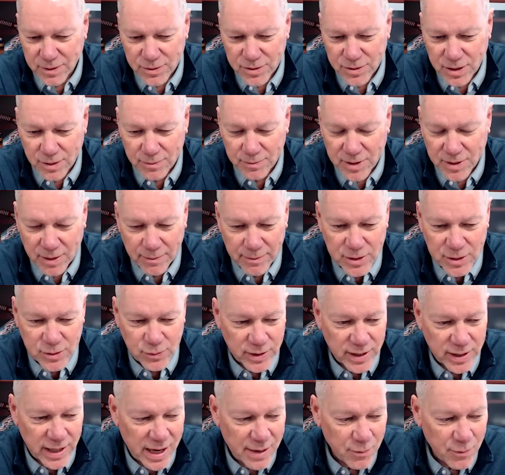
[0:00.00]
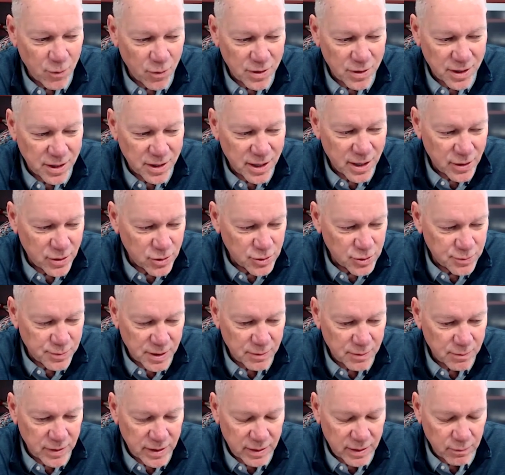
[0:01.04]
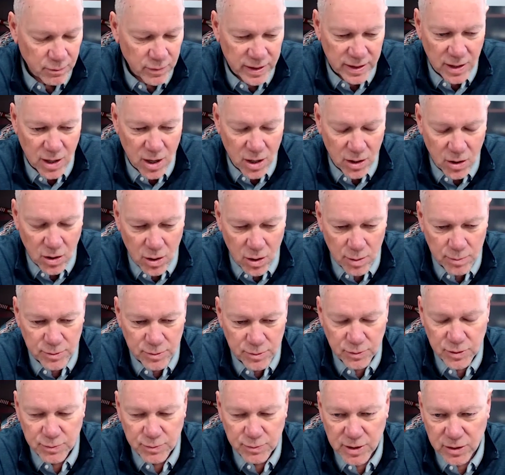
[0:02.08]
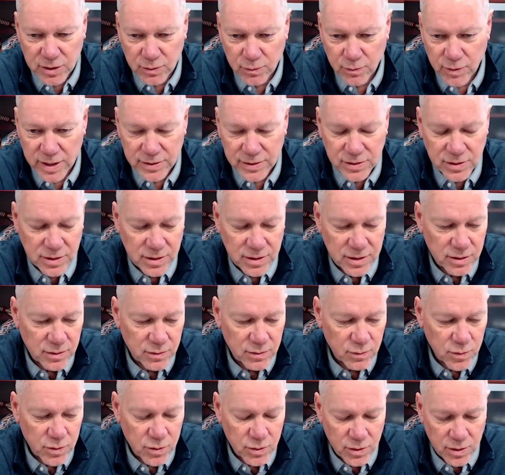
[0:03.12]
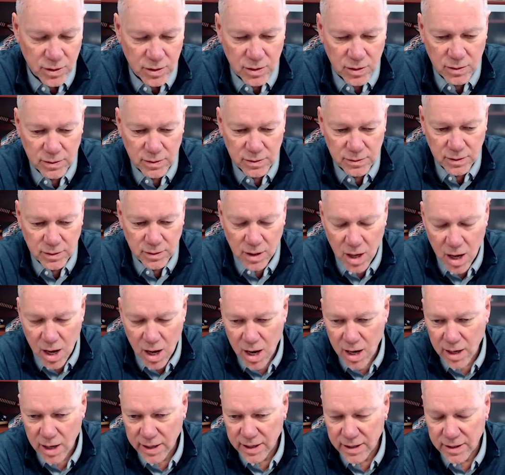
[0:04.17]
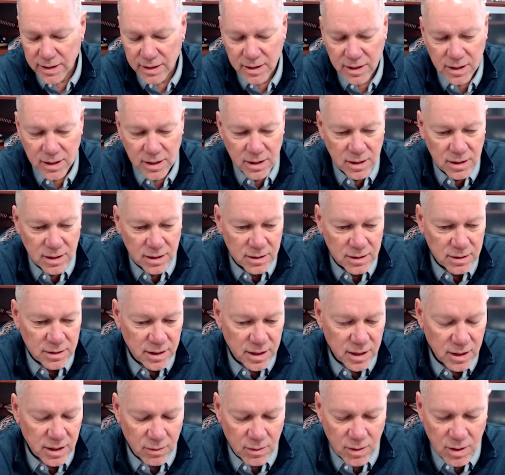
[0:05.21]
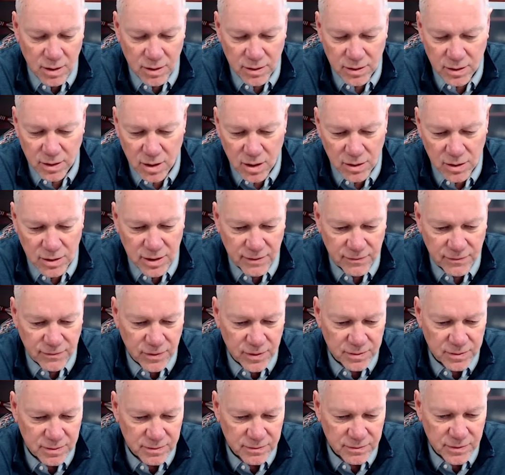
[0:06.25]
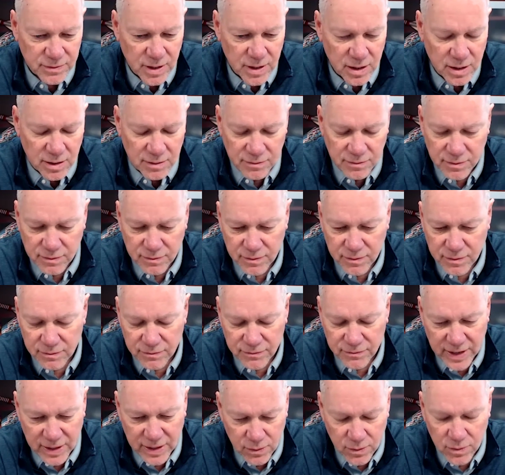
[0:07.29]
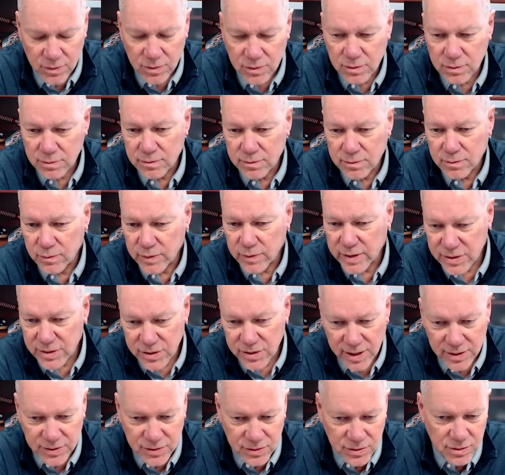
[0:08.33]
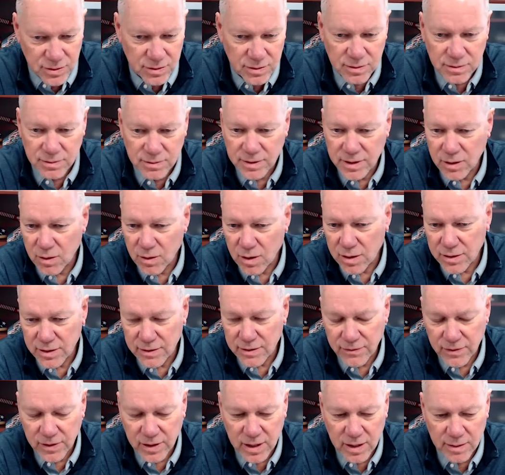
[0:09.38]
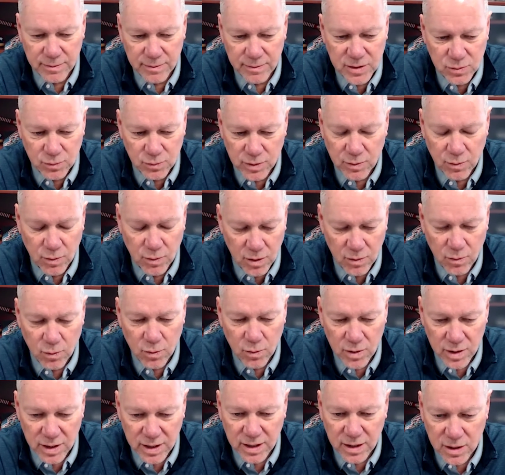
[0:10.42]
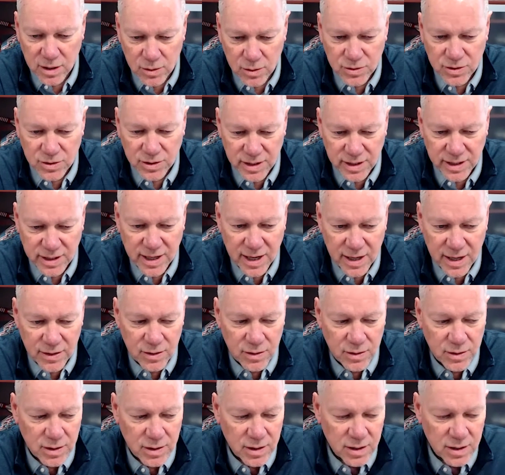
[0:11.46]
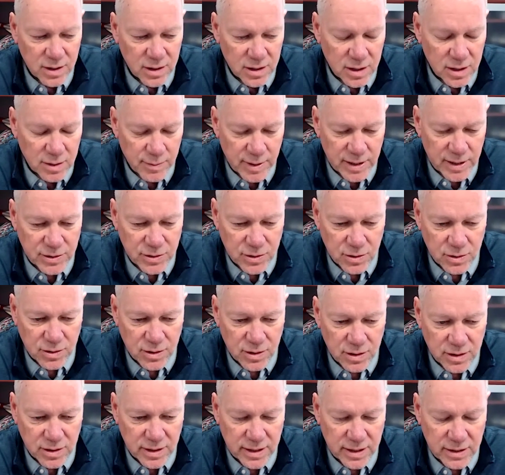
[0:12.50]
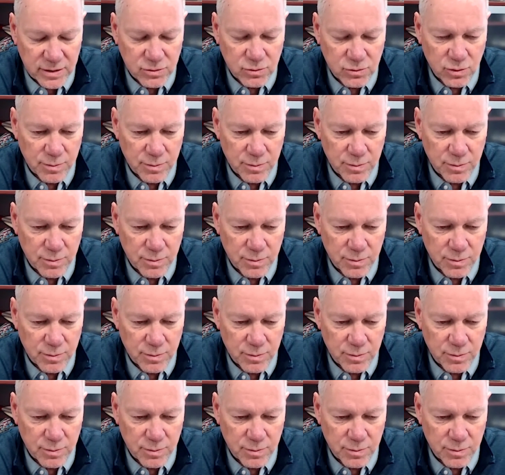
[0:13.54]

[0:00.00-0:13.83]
are some companies we like more than others, but we lock arms with Smith & Wesson and Ruger and Glock and, all the different Federal, Winchester, all the different companies. We work really closely together to make sure that the industry